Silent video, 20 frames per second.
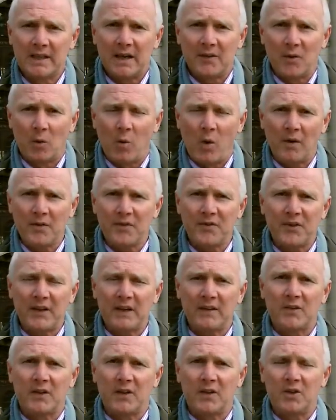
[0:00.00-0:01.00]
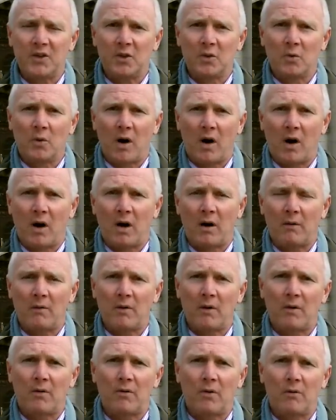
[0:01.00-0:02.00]
And the one thing that you are
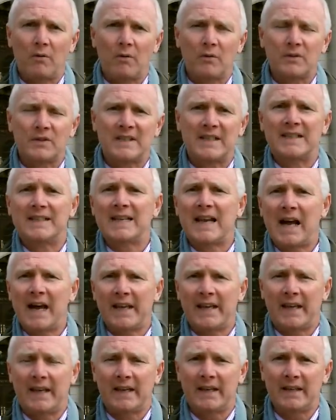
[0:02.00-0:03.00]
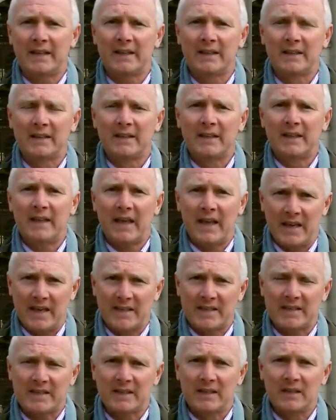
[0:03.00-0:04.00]
denying
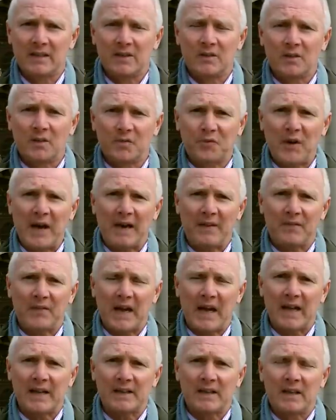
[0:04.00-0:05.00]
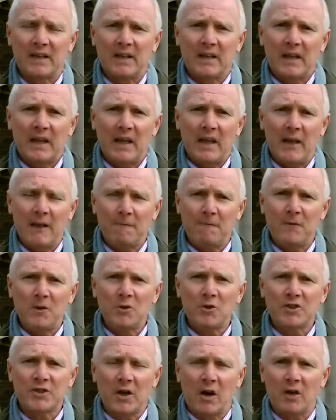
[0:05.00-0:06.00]
is the fact that if
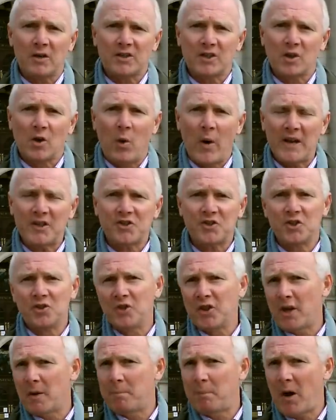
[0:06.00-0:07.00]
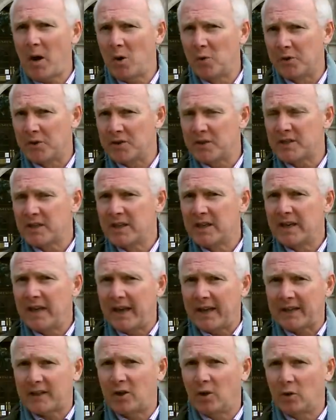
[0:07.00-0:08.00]
you start to question the opponent,
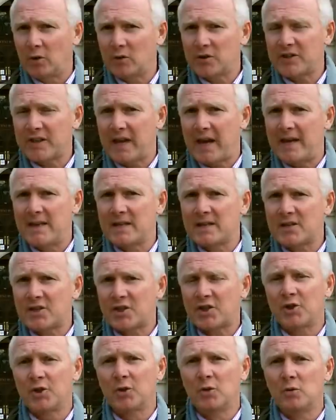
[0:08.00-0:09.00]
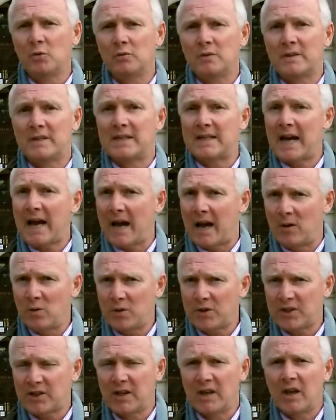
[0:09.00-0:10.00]
it calls into
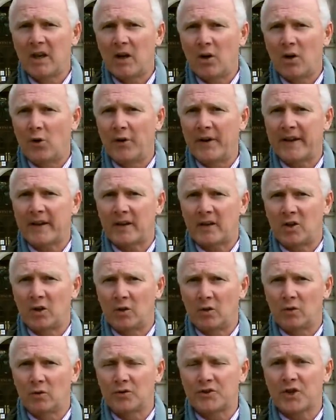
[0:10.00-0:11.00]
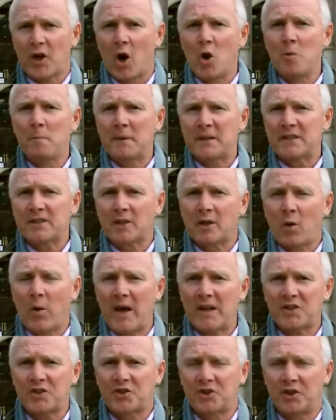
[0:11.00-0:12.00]
doubt, or it calls open to
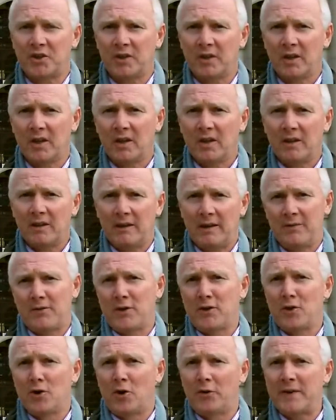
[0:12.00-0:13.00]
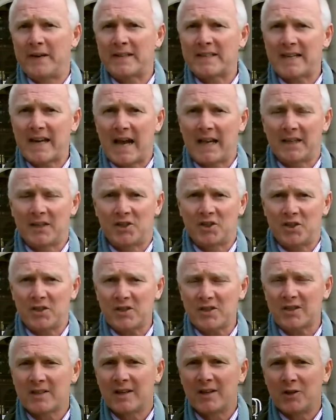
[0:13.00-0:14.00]
question, either your
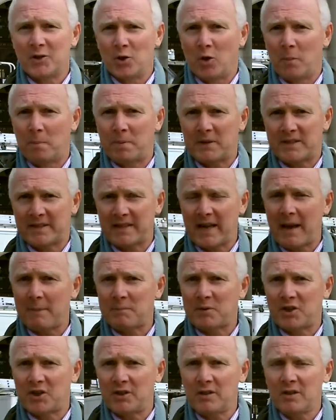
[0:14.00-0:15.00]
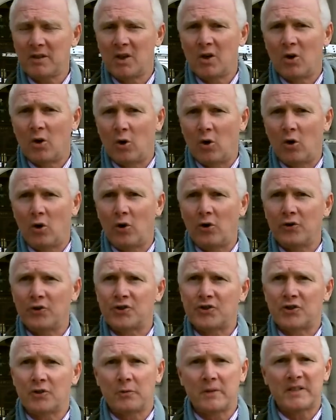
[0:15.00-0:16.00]
intelligence, your perception, or
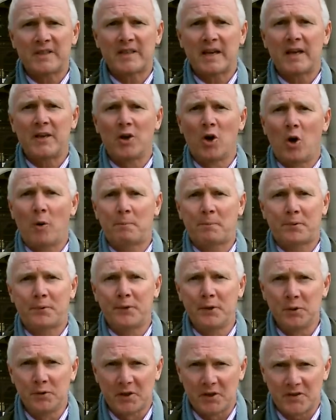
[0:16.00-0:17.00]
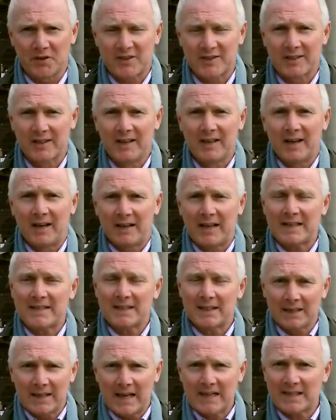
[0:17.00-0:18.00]
should we say your prudence. And
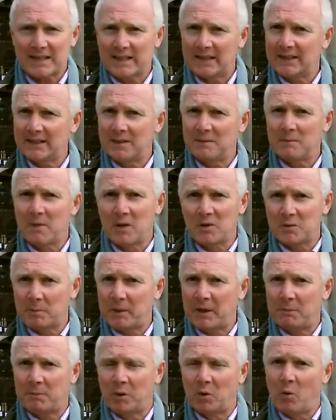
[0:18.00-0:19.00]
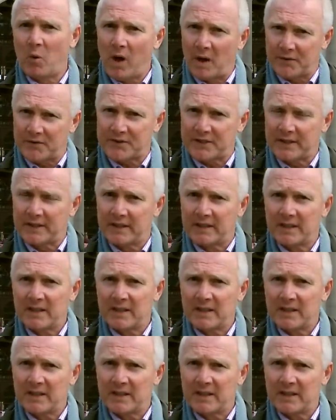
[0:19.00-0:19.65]
that's the last thing that most people want.